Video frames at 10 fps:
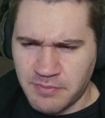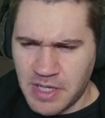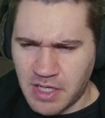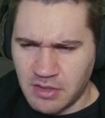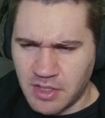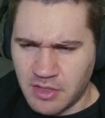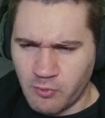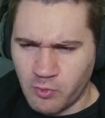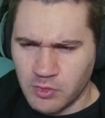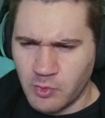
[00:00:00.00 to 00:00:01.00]
back a lot of the
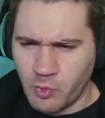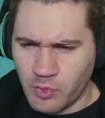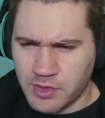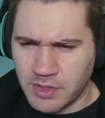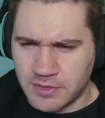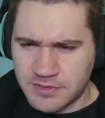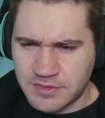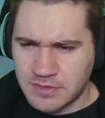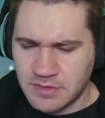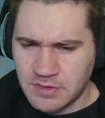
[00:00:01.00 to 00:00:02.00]
World at War
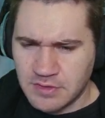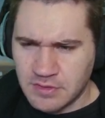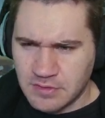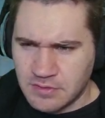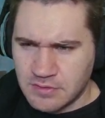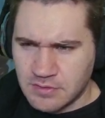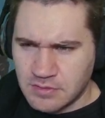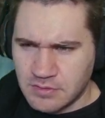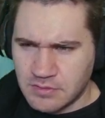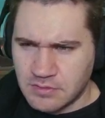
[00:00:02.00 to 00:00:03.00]
guns.
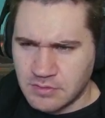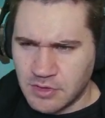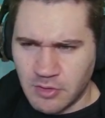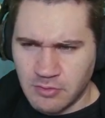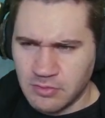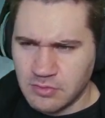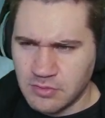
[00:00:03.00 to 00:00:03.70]
No?